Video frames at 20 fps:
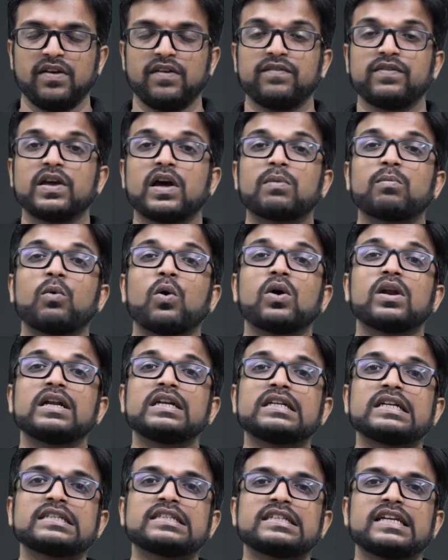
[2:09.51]
We are more
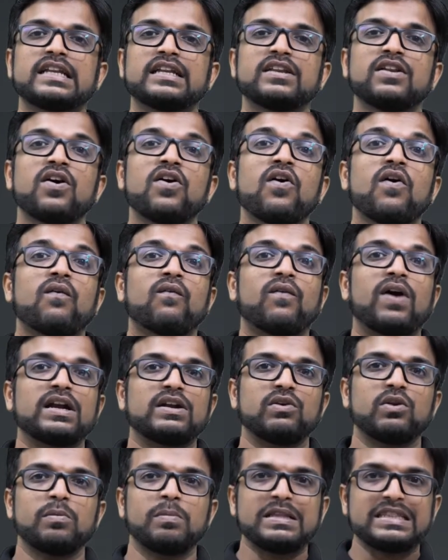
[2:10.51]
interested in
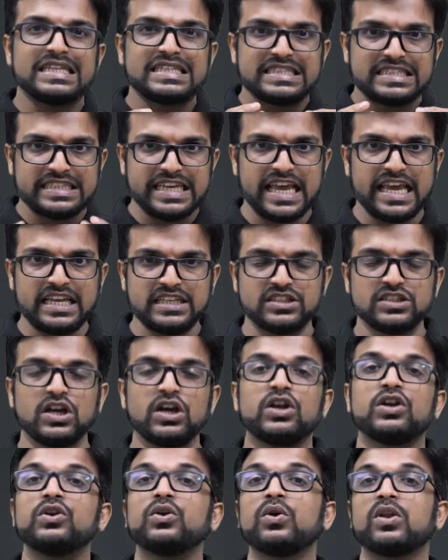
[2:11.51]
what will be the change
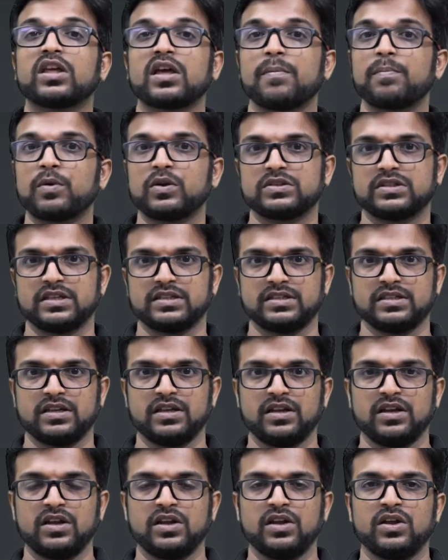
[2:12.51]
during a process.
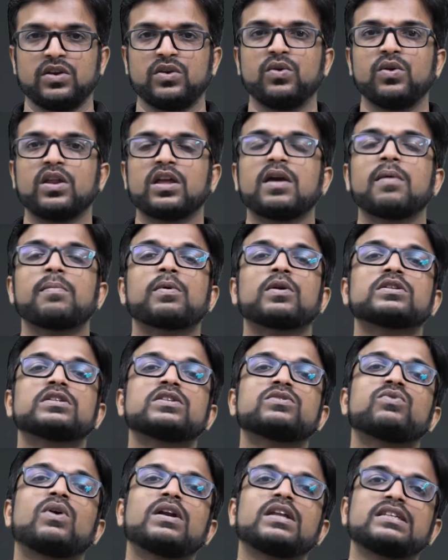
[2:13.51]
During a
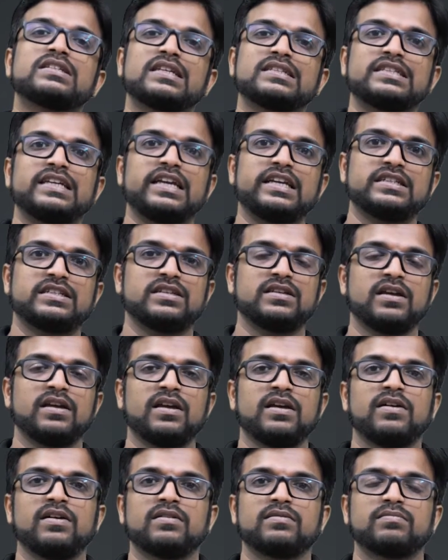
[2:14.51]
process, what is the change?
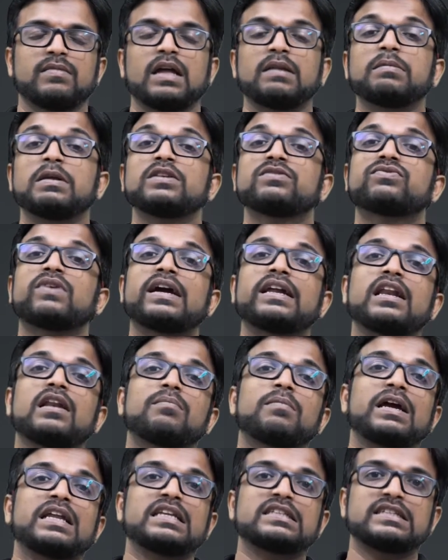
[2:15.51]
That means final
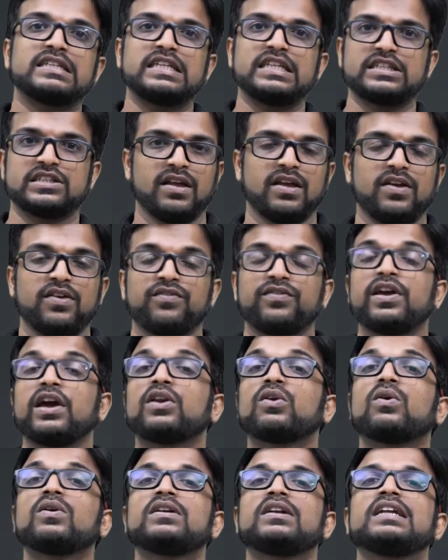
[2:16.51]
minus initial. We are
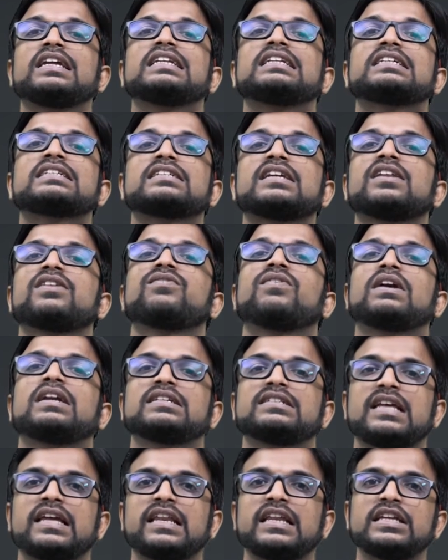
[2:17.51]
not interested in what
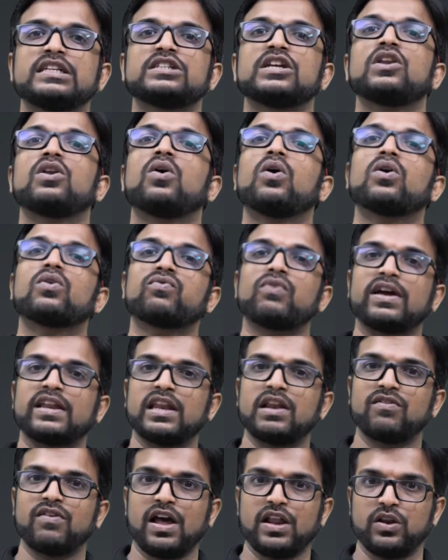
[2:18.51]
is the initial or
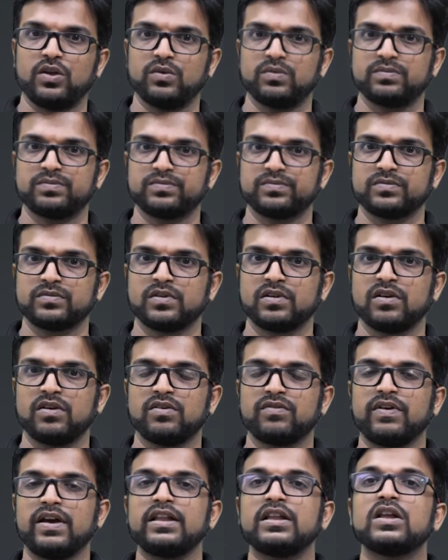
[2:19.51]
final value.
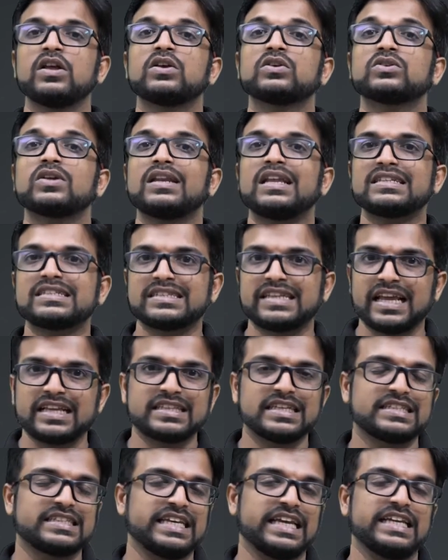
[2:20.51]
Fine. So let's take
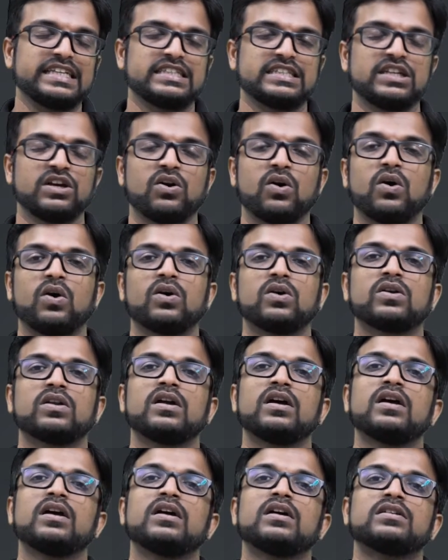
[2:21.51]
the change
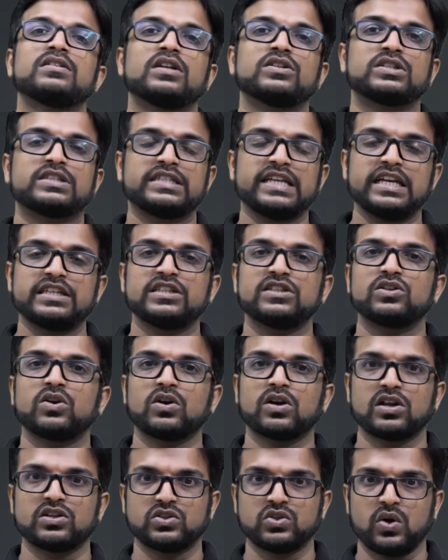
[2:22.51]
or the change in
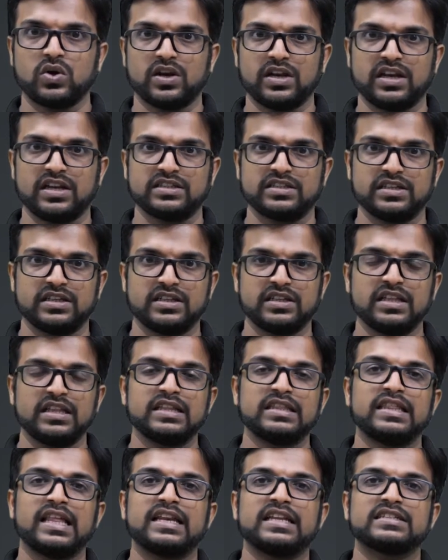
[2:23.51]
total stored energy.
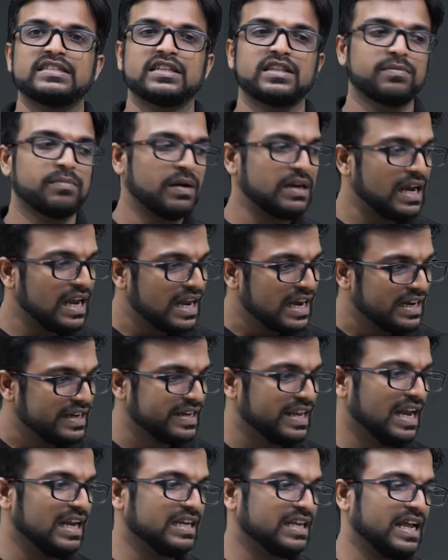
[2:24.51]
That is nothing but
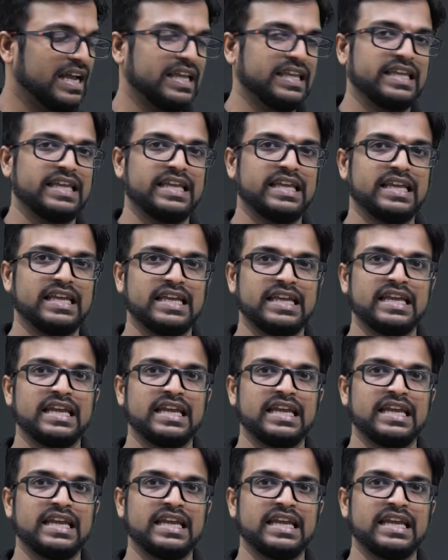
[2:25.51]
delta E.